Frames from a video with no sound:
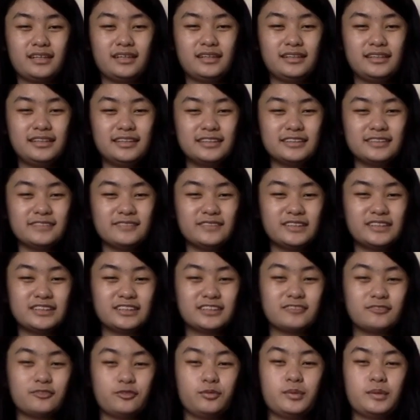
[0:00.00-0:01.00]
These images
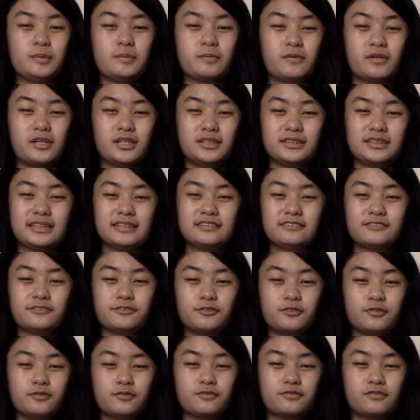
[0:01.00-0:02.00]
will be processed
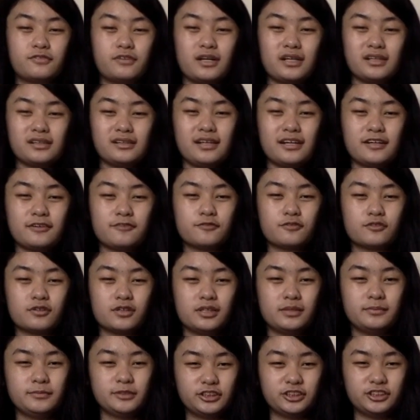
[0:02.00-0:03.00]
through Fractal for
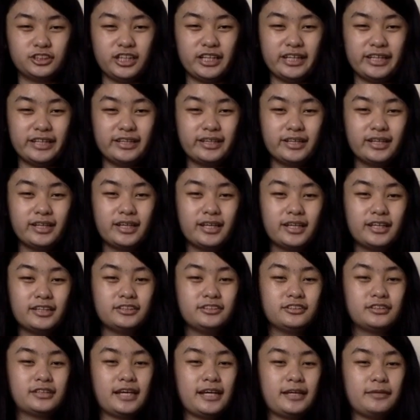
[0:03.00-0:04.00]
imagery to
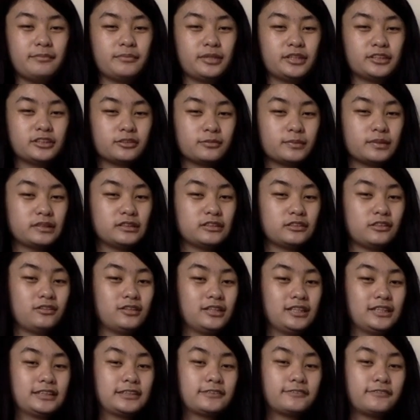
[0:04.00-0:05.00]
gain measurements on
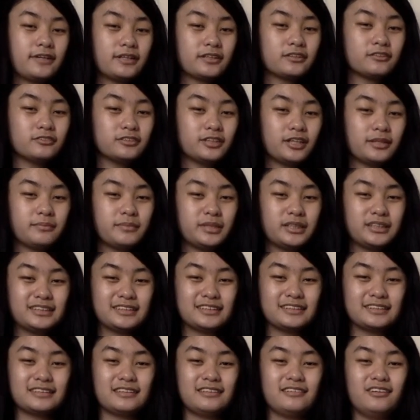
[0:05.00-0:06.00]
its fractal
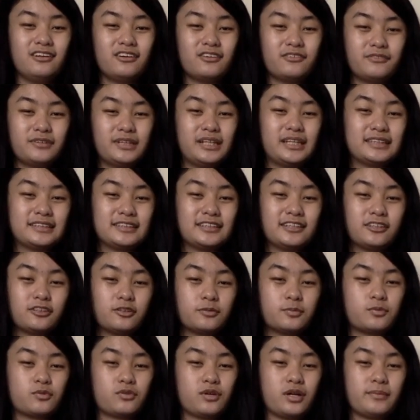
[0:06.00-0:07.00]
dimensions along with its
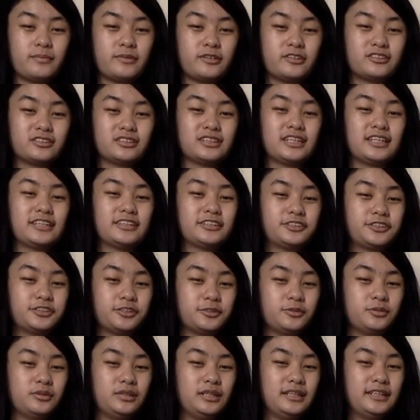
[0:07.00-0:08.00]
other parameters as
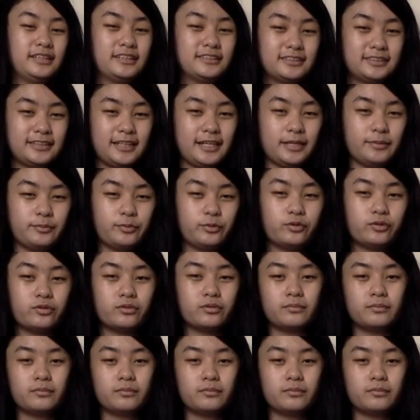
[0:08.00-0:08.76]
shown in this table.